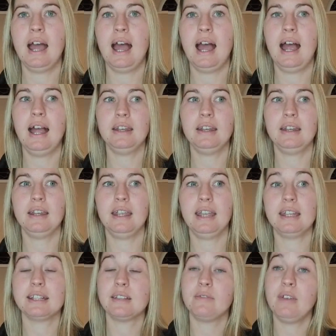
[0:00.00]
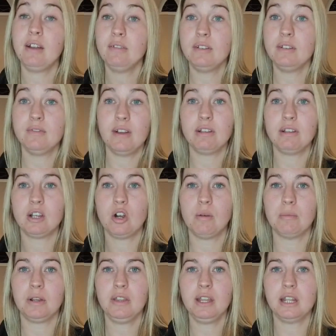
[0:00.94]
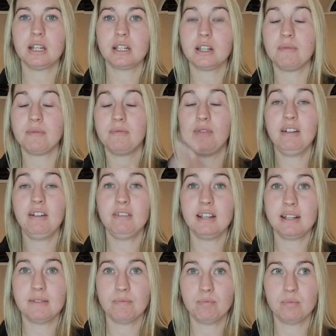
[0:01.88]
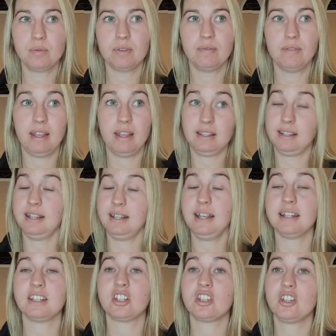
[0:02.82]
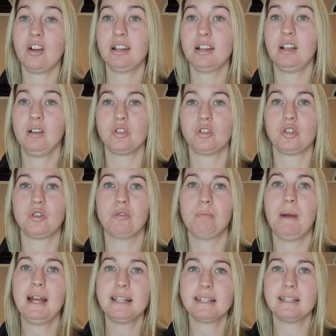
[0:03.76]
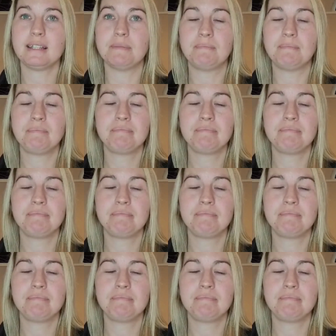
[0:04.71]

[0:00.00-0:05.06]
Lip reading: And it's a very common thing, and it's a very, as they say, it's a psychological pattern.